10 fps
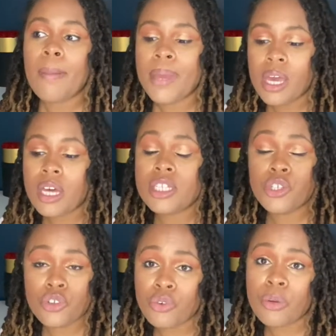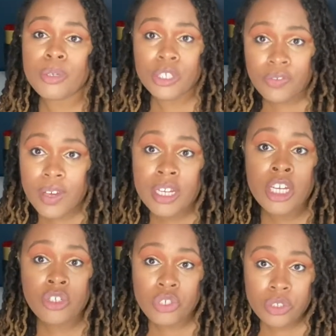because you're the criminal defendant
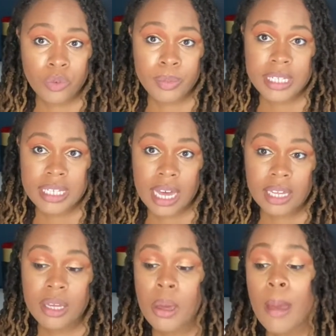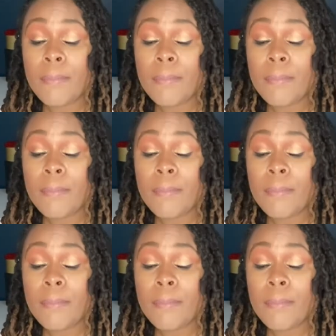and you should remain silent.